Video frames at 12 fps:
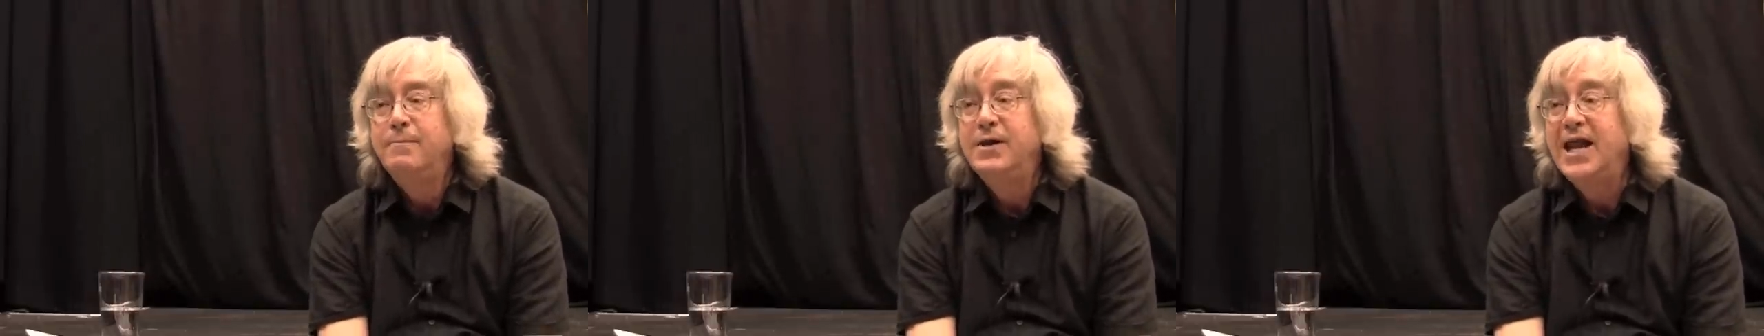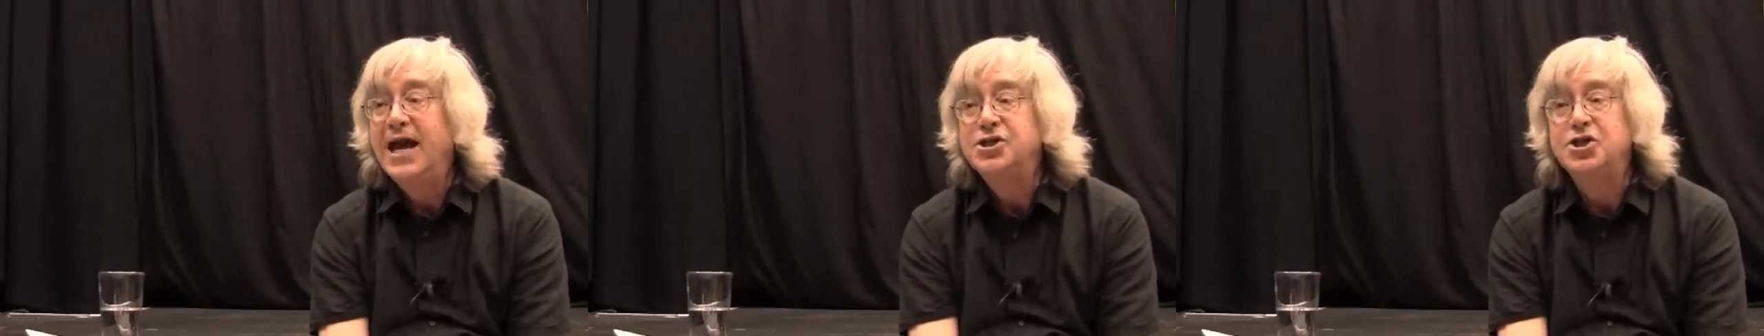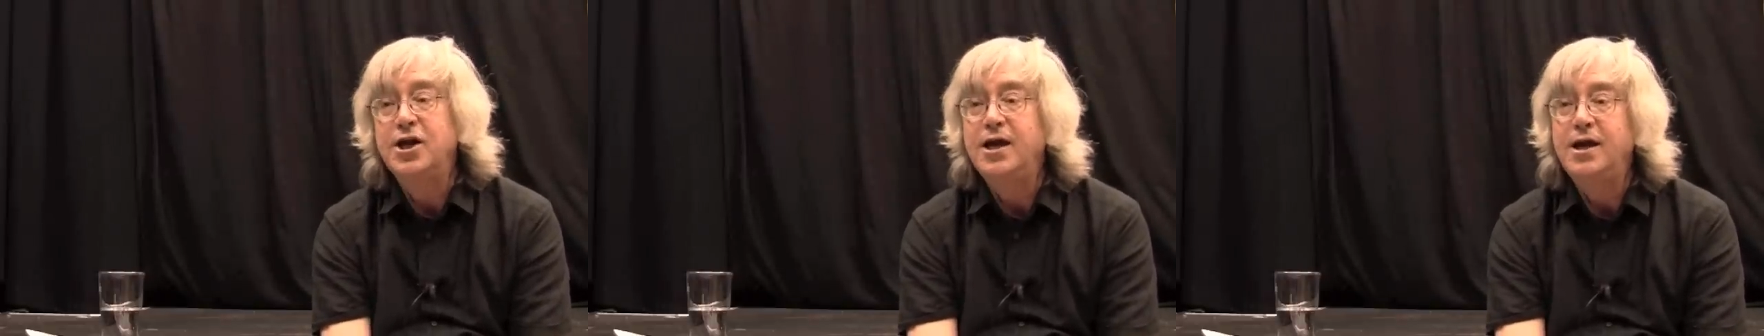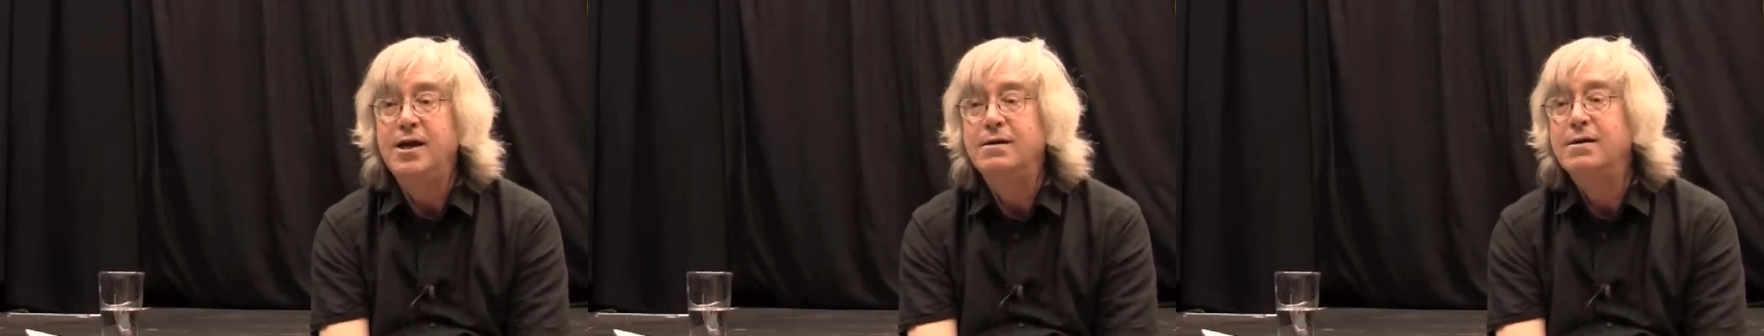But
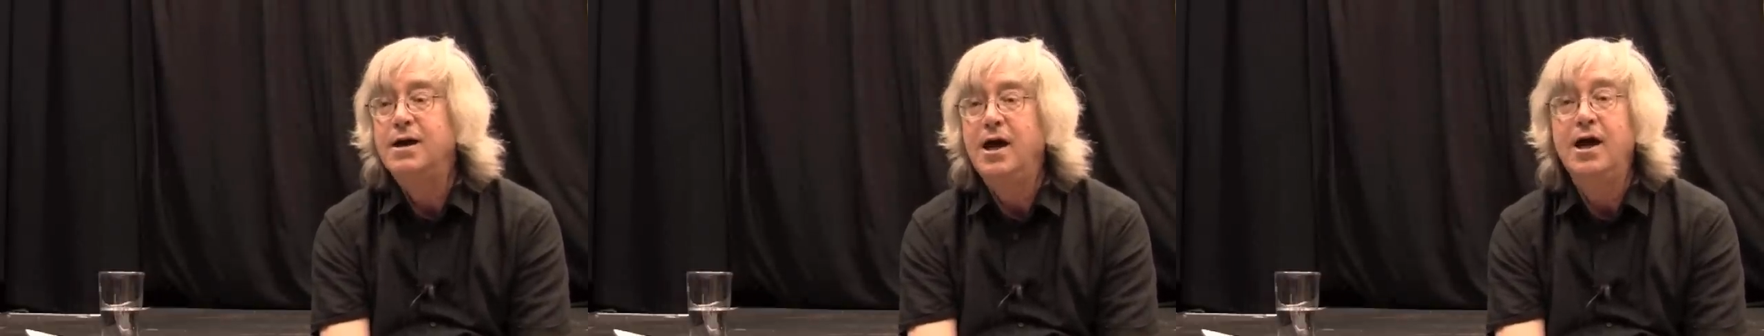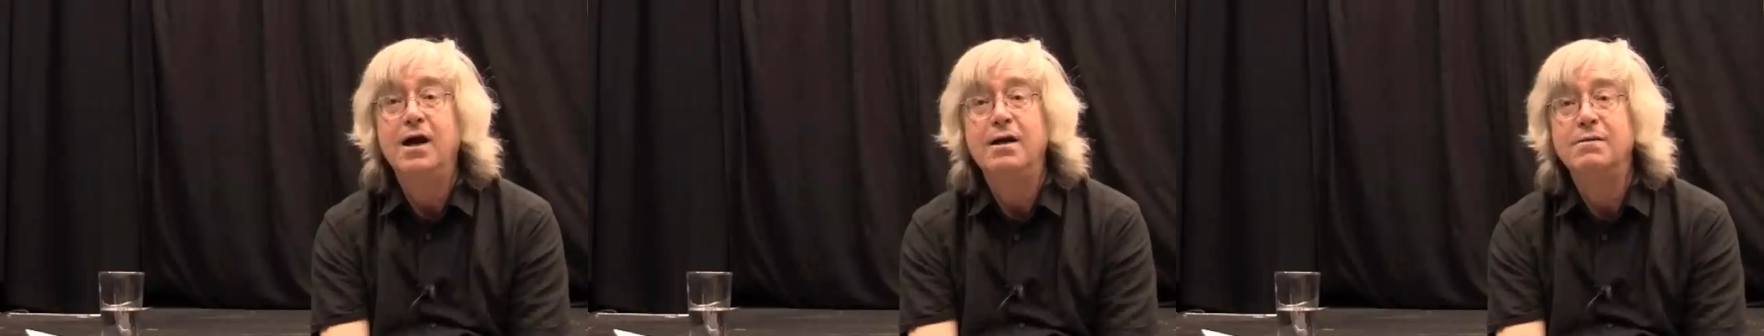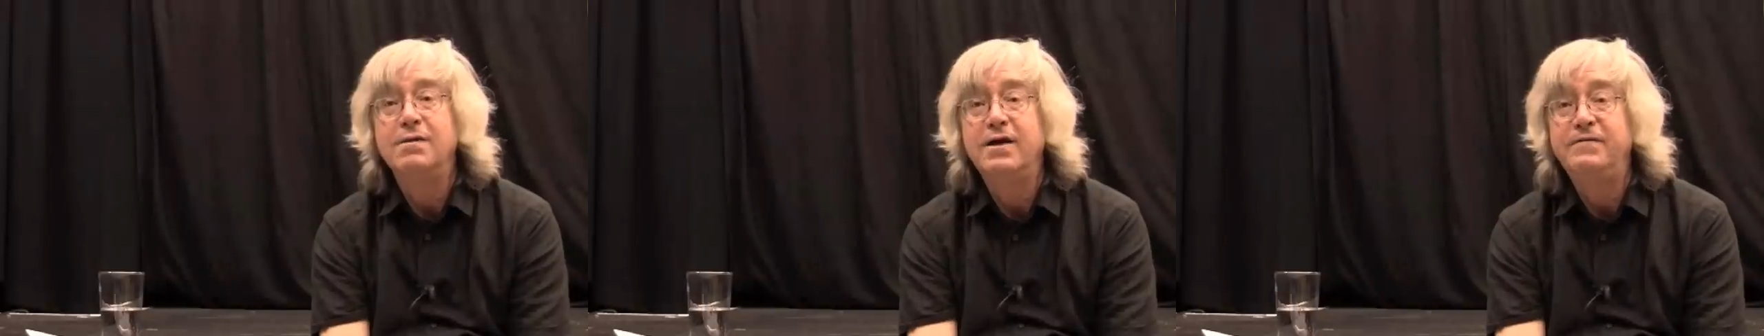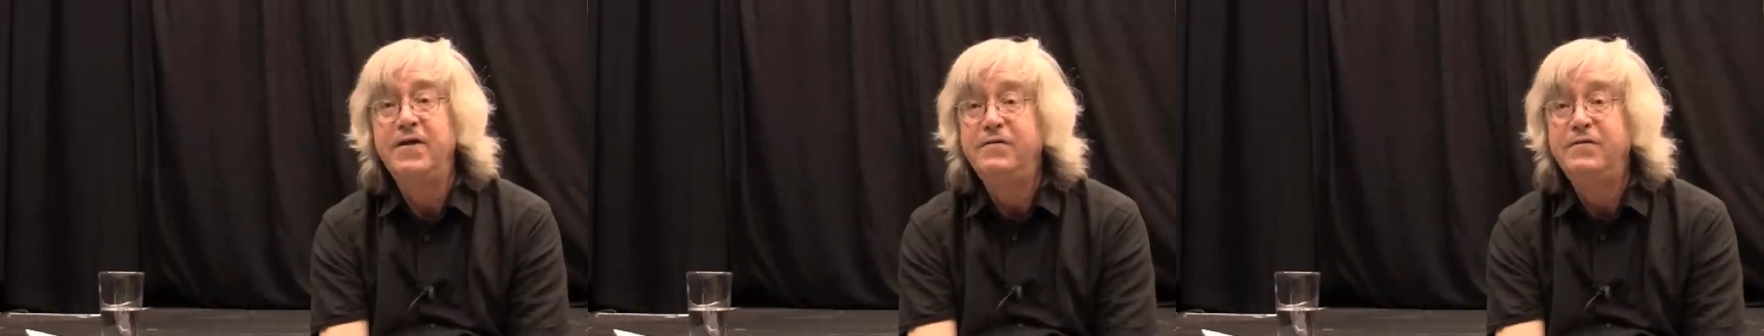actually, uh, if,